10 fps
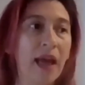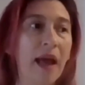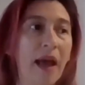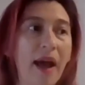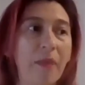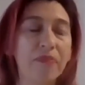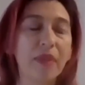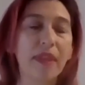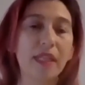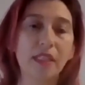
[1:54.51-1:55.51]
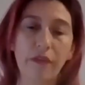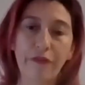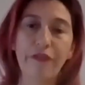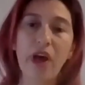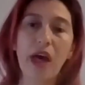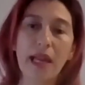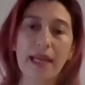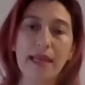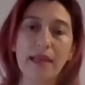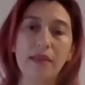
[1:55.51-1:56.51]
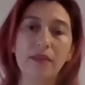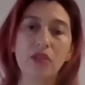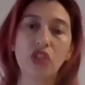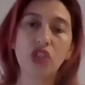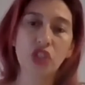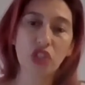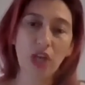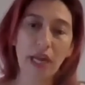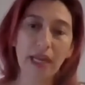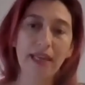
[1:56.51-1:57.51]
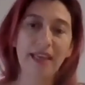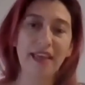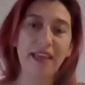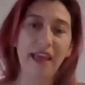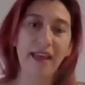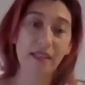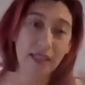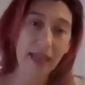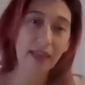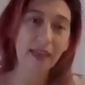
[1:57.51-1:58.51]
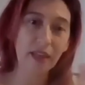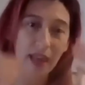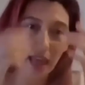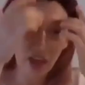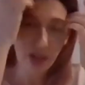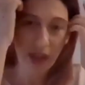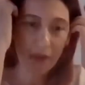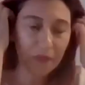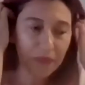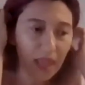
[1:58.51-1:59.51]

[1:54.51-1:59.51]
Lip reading: That's a fairly chunky and technical area.